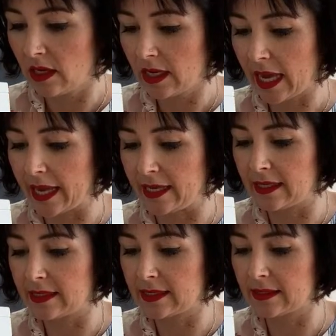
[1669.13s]

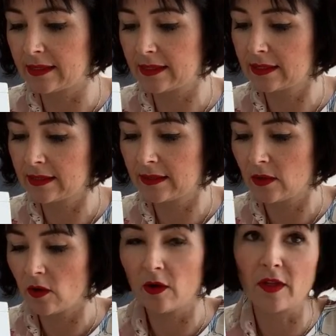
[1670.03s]
capes.
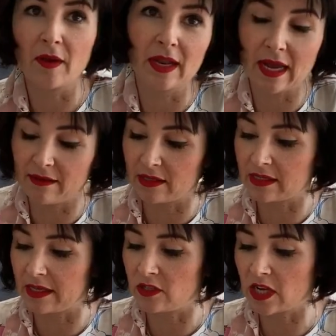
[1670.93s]
Although
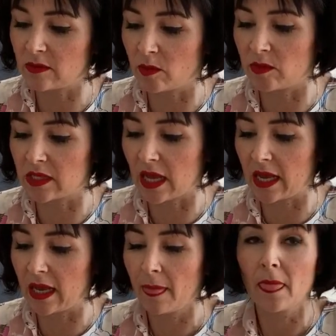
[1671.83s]
hilariously, Jasmine was
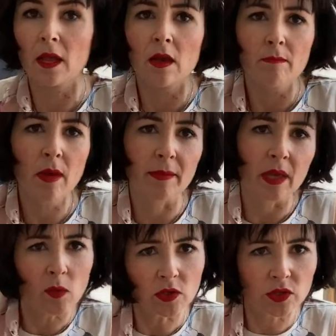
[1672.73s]
like, "Mummy,
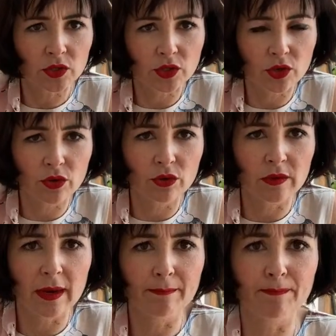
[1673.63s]
what's on your
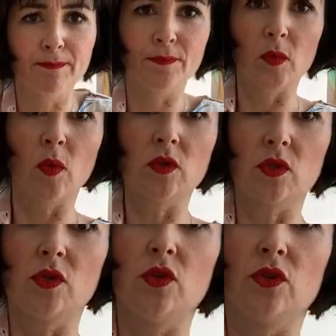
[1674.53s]

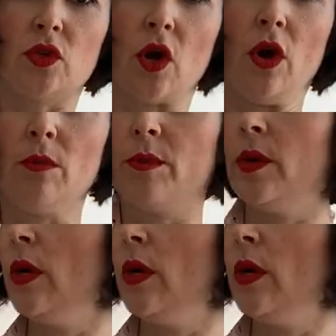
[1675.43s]
top?"